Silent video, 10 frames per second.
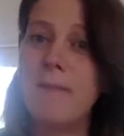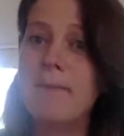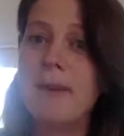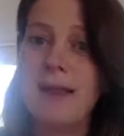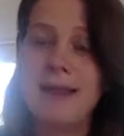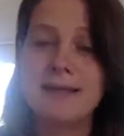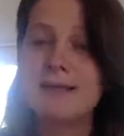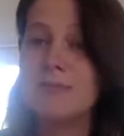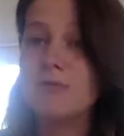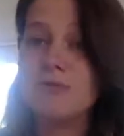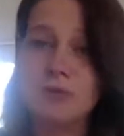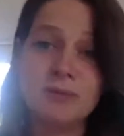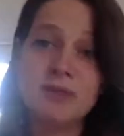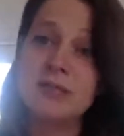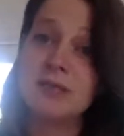plays and
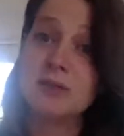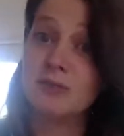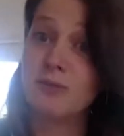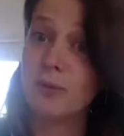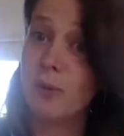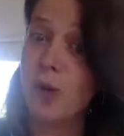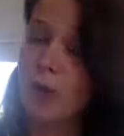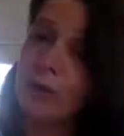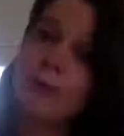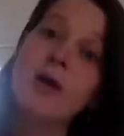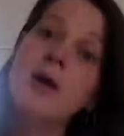performances from home.